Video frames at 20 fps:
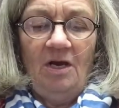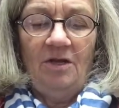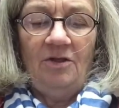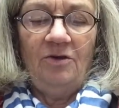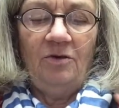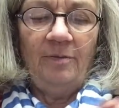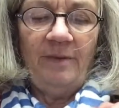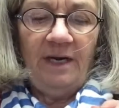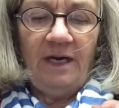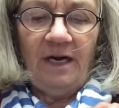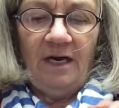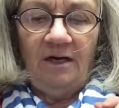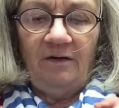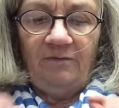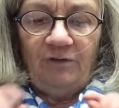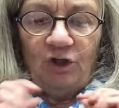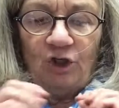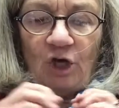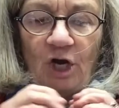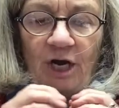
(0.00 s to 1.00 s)
they're made out
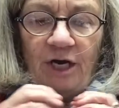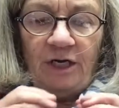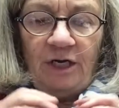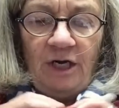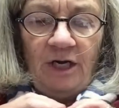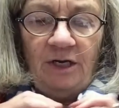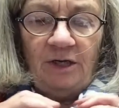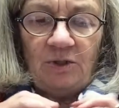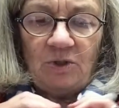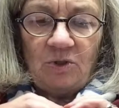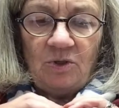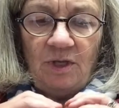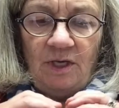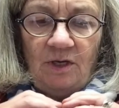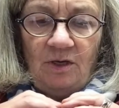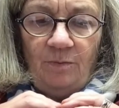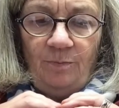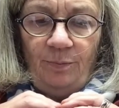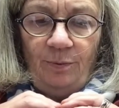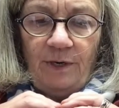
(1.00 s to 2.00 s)
of china, so they
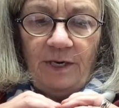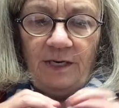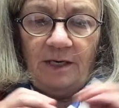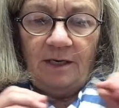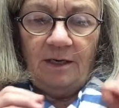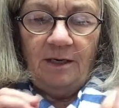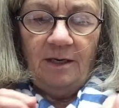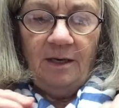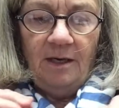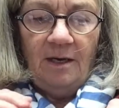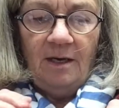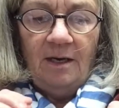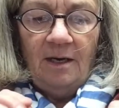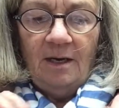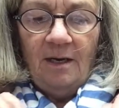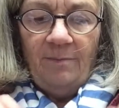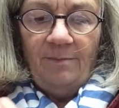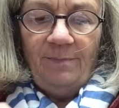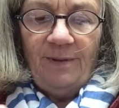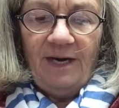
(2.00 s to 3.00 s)
could break.
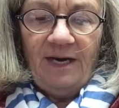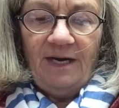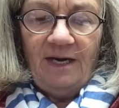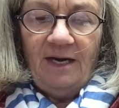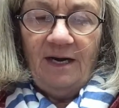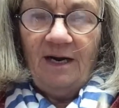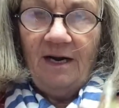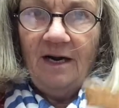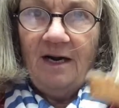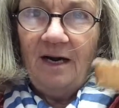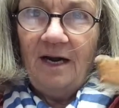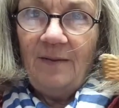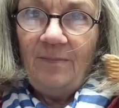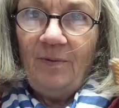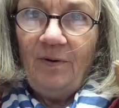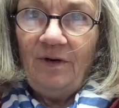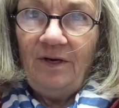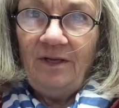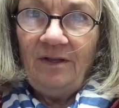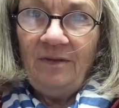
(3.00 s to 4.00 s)
But I
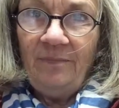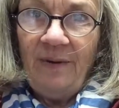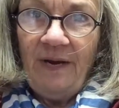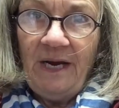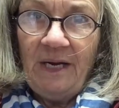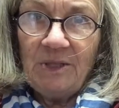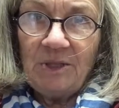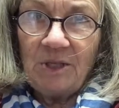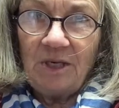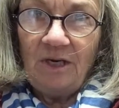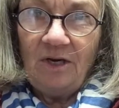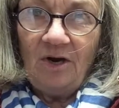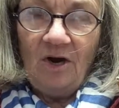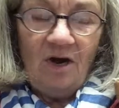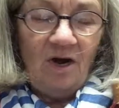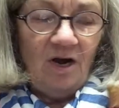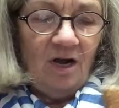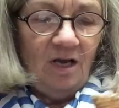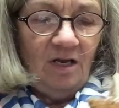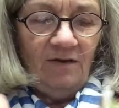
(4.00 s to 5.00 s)
put in the basket
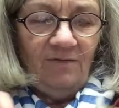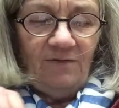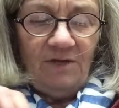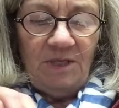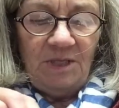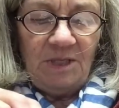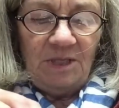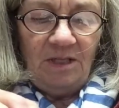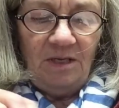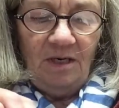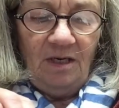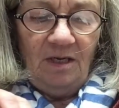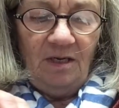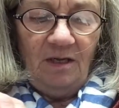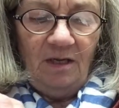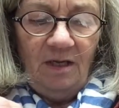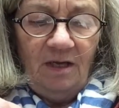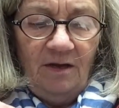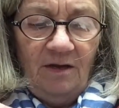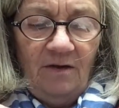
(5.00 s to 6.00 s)
all of these
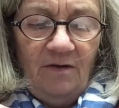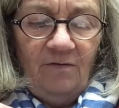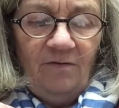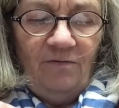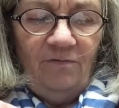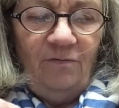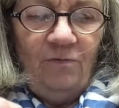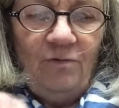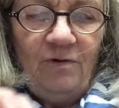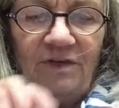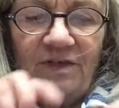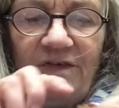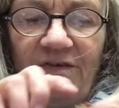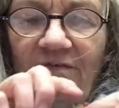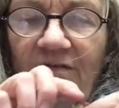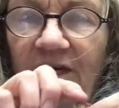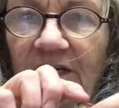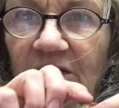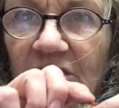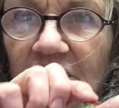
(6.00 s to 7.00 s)
little fruits and
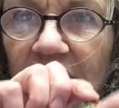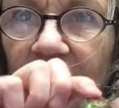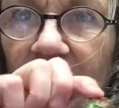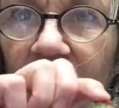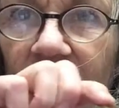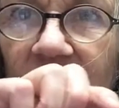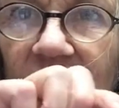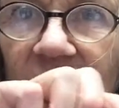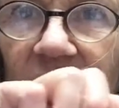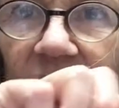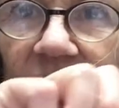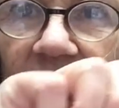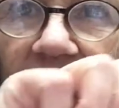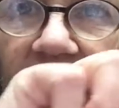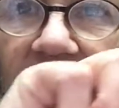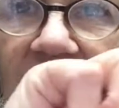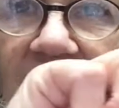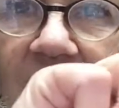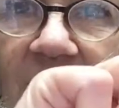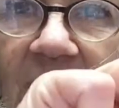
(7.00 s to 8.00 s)
vegetables. So
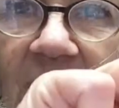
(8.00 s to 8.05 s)
there's some